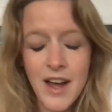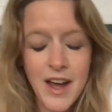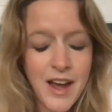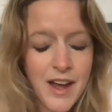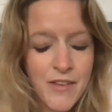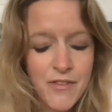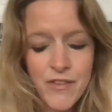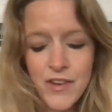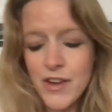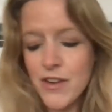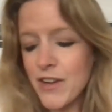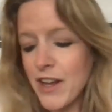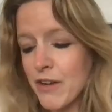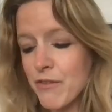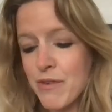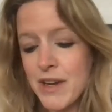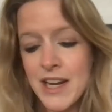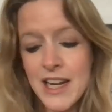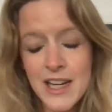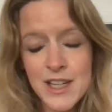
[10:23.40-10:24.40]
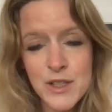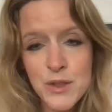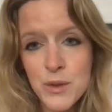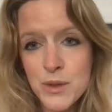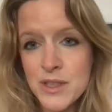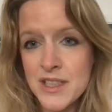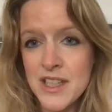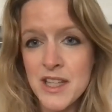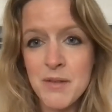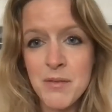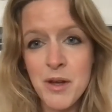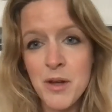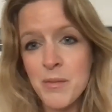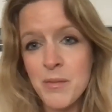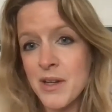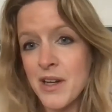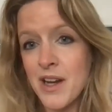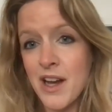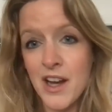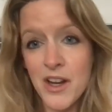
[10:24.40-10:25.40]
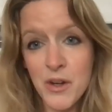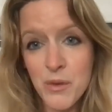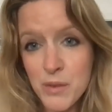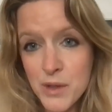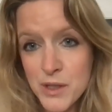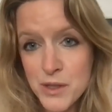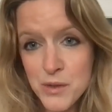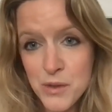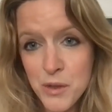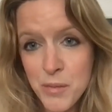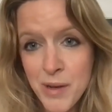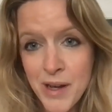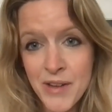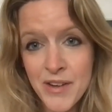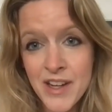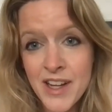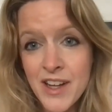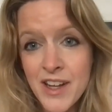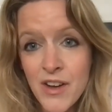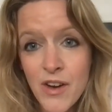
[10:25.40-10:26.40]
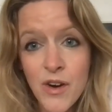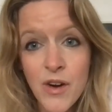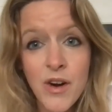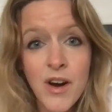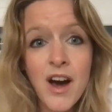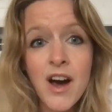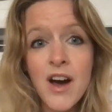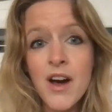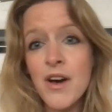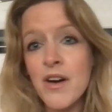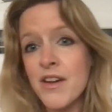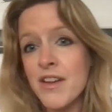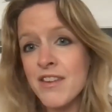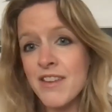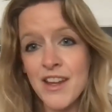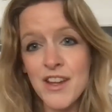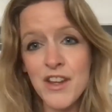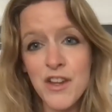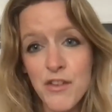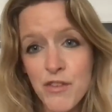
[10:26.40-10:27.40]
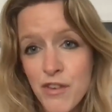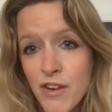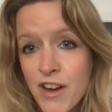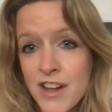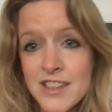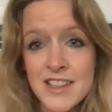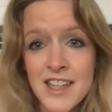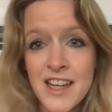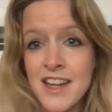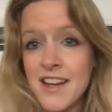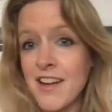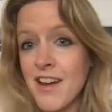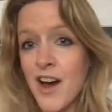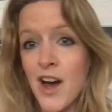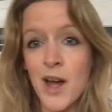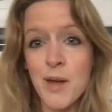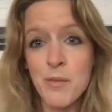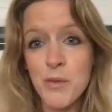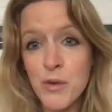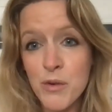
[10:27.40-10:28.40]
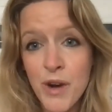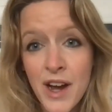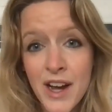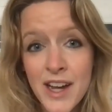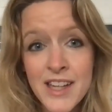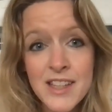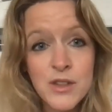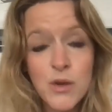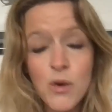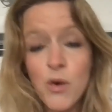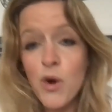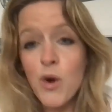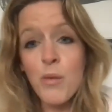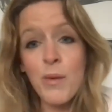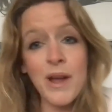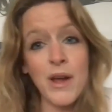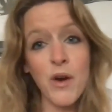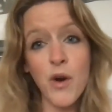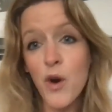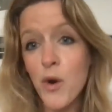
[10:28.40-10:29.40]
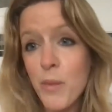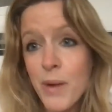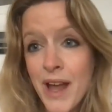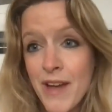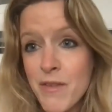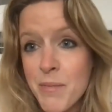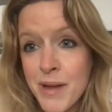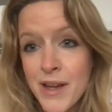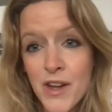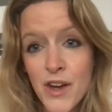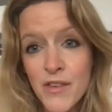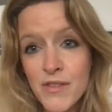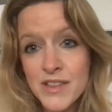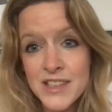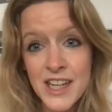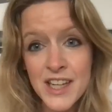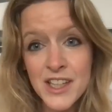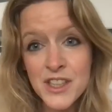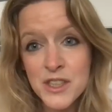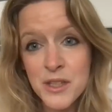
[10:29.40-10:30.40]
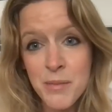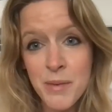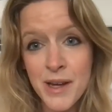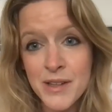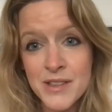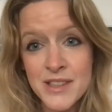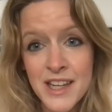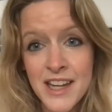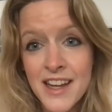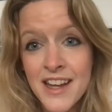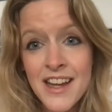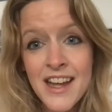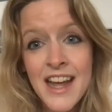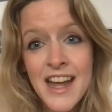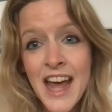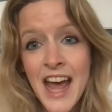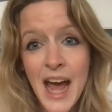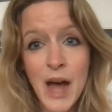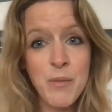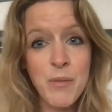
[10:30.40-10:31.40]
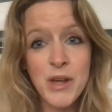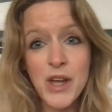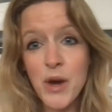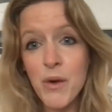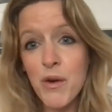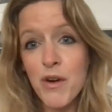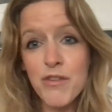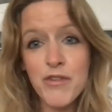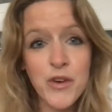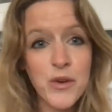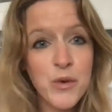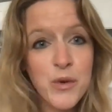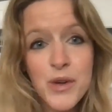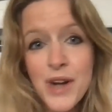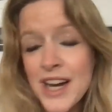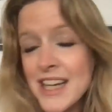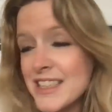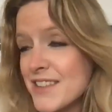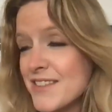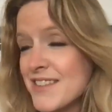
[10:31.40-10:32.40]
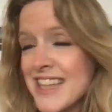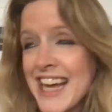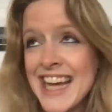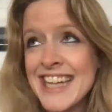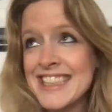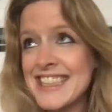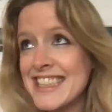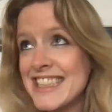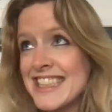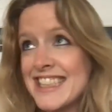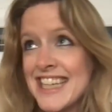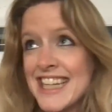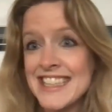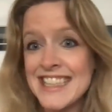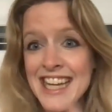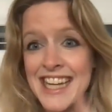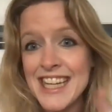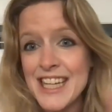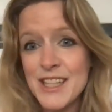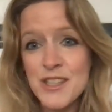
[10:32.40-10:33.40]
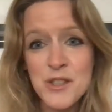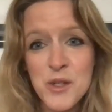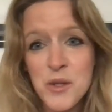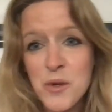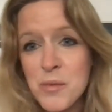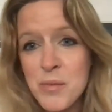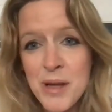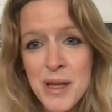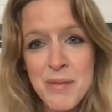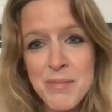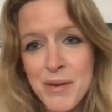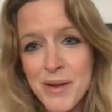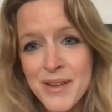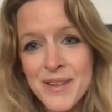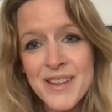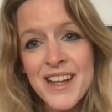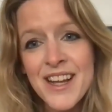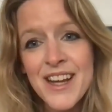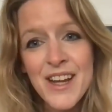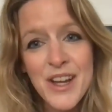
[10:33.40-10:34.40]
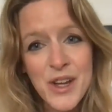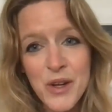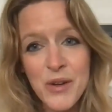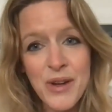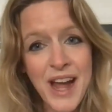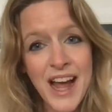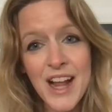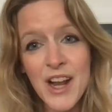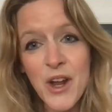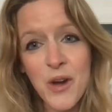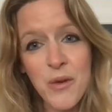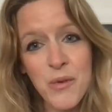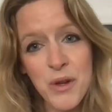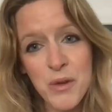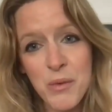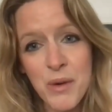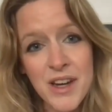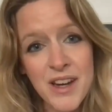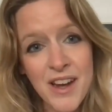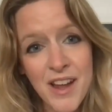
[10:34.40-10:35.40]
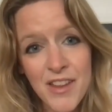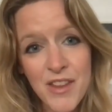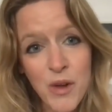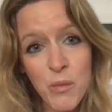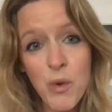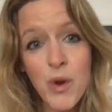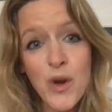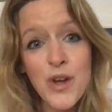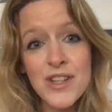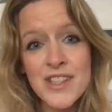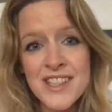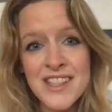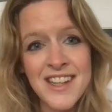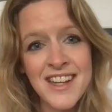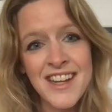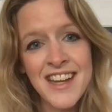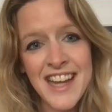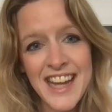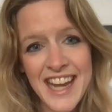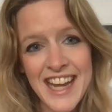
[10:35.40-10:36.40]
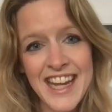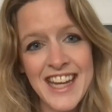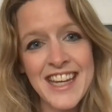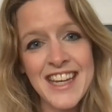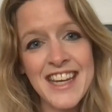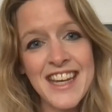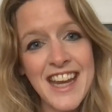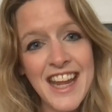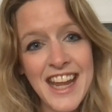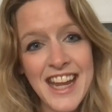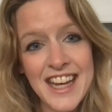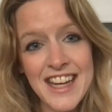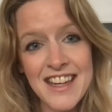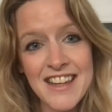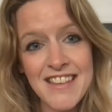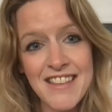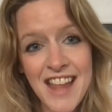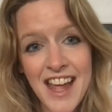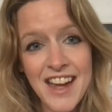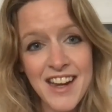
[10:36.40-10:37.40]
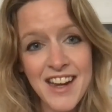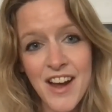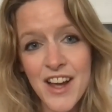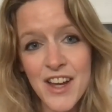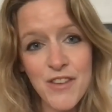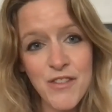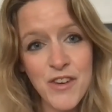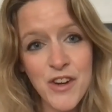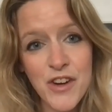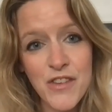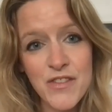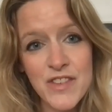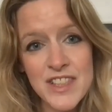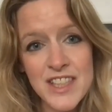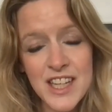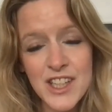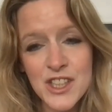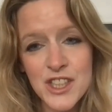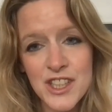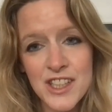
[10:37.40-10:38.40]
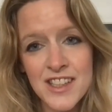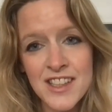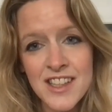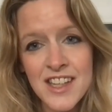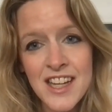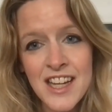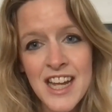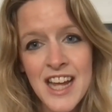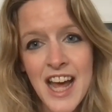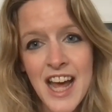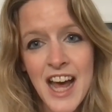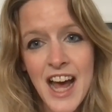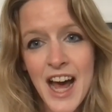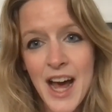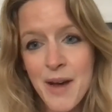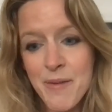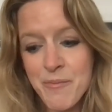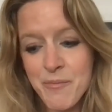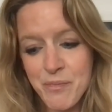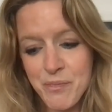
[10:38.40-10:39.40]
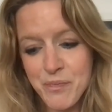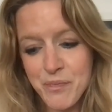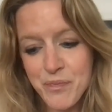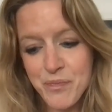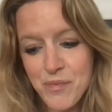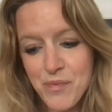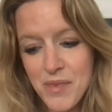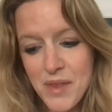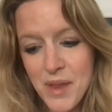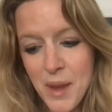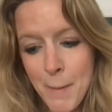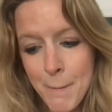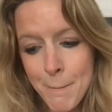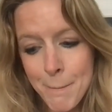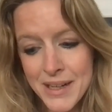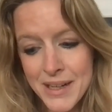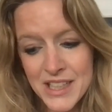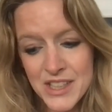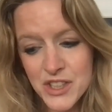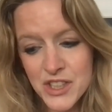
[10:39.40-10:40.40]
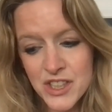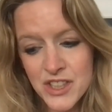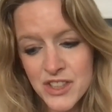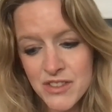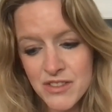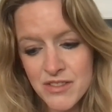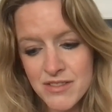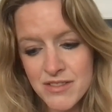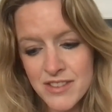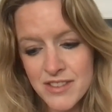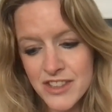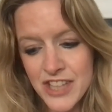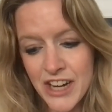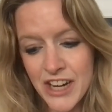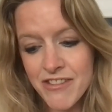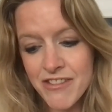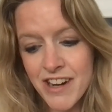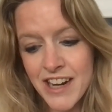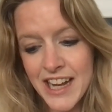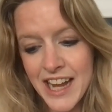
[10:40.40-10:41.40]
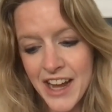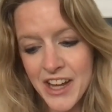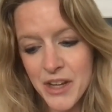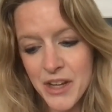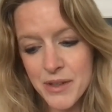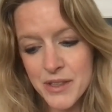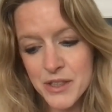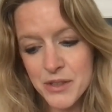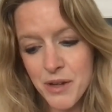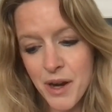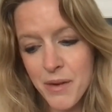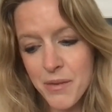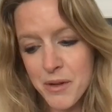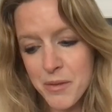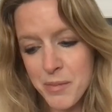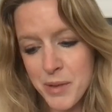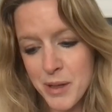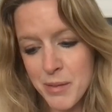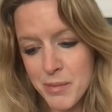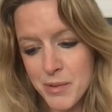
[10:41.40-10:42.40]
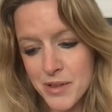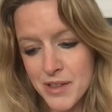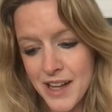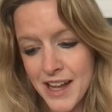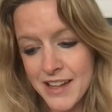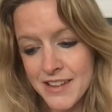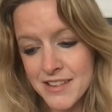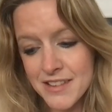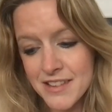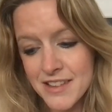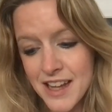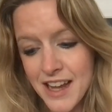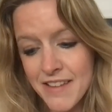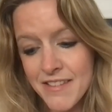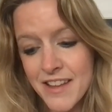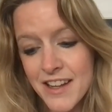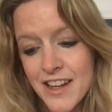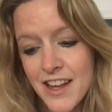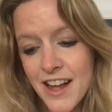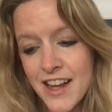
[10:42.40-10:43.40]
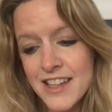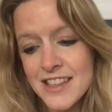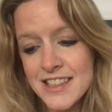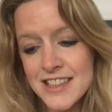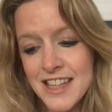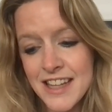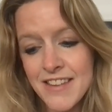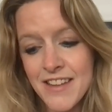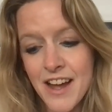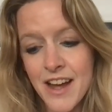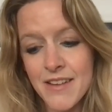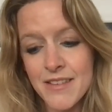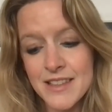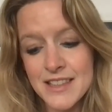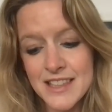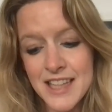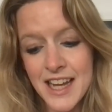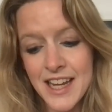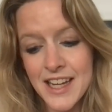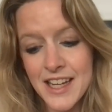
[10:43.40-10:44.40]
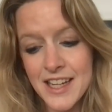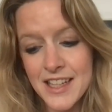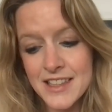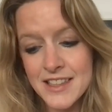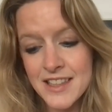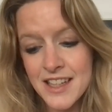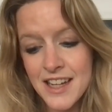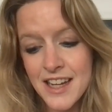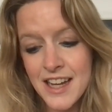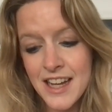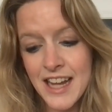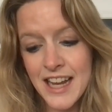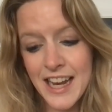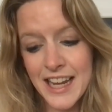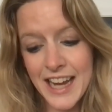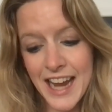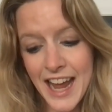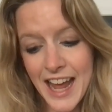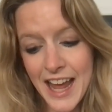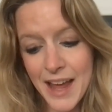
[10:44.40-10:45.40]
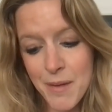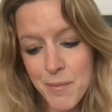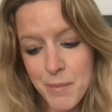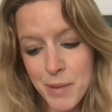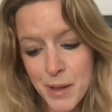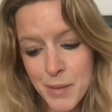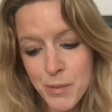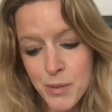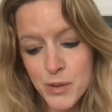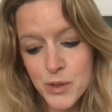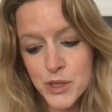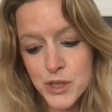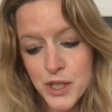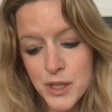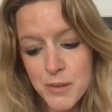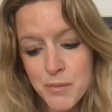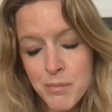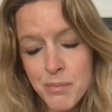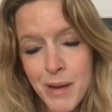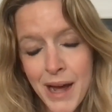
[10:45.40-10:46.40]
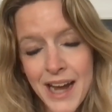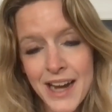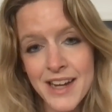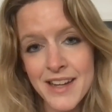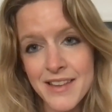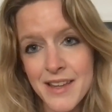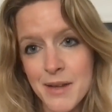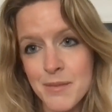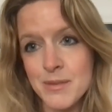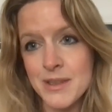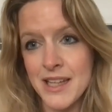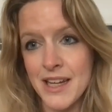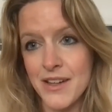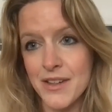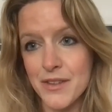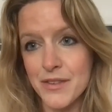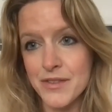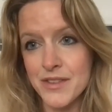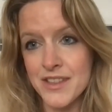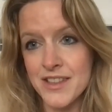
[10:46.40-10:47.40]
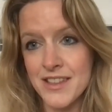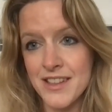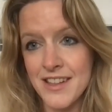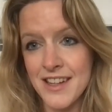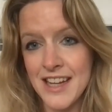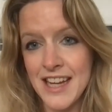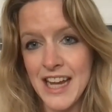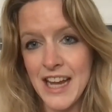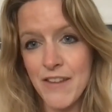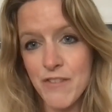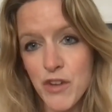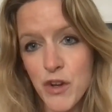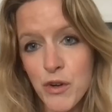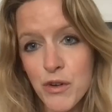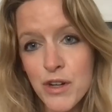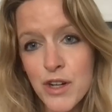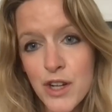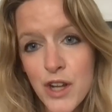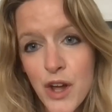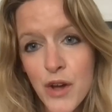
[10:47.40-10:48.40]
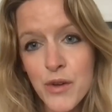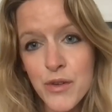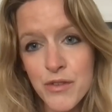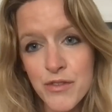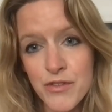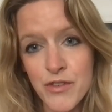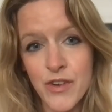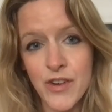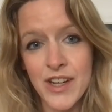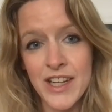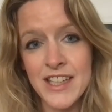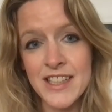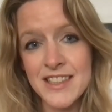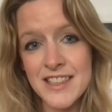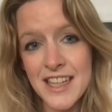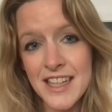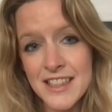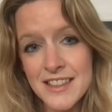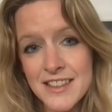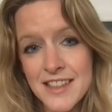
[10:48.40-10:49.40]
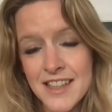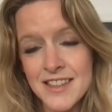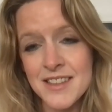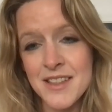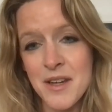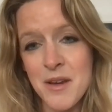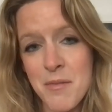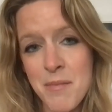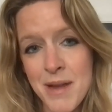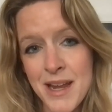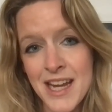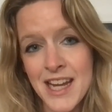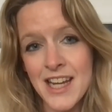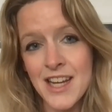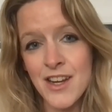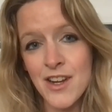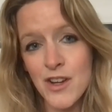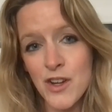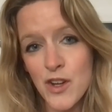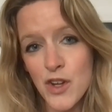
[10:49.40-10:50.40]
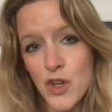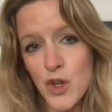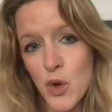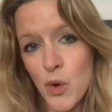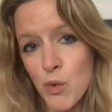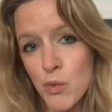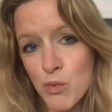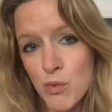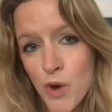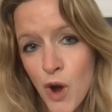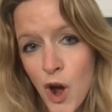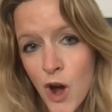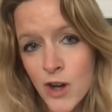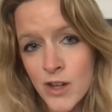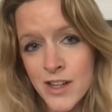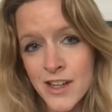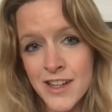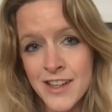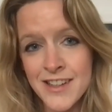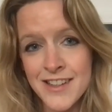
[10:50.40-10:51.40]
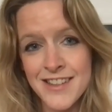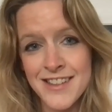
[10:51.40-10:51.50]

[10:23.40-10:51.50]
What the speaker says: I feel like really exhausted at the moment. I don't want to talk about it. Or, oh, thank you for asking. I'm all right. Or we have a big conversation about it. And we go off on all kinds of tangents as any two people who get along with one another would in that kind of a conversation. But it's just generally how you interact with people. And the last thing that I would say is, like, people should back themselves. If you're a lone voice, it doesn't mean you're wrong.